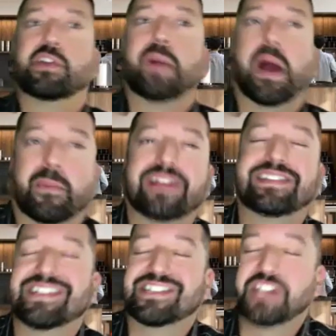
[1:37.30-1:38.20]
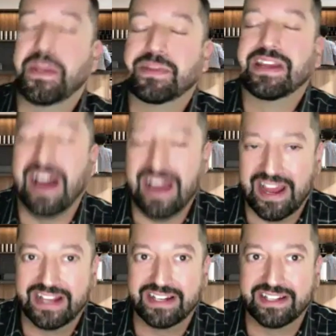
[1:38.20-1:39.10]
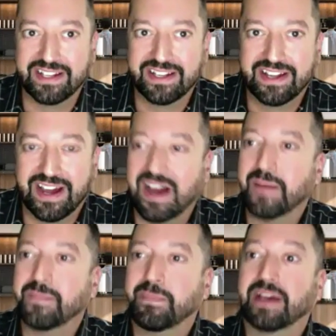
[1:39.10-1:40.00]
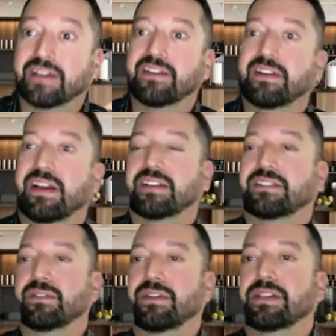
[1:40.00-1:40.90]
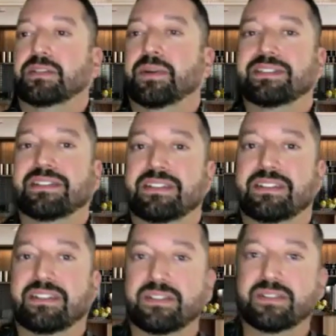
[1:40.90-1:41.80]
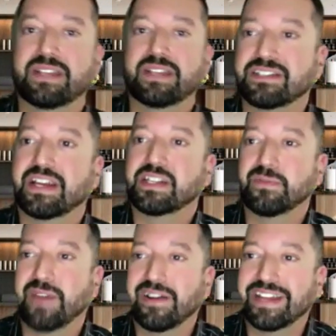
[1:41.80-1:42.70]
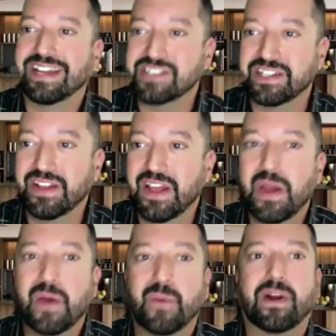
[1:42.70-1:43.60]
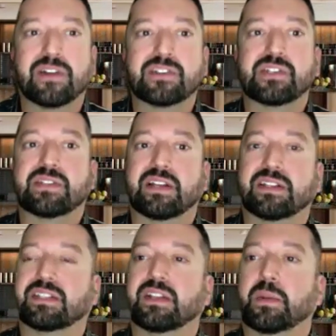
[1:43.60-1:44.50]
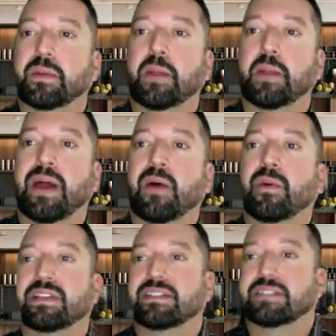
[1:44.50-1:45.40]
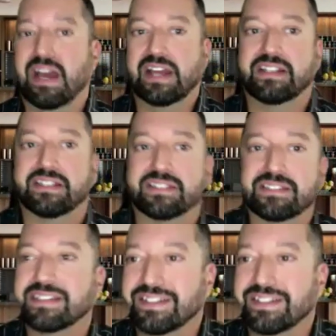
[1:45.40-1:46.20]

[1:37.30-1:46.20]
Apprenticeship Guide. Becca, as the Vice President of the Education Foundation, why don't you tell us a little bit about what this guide is?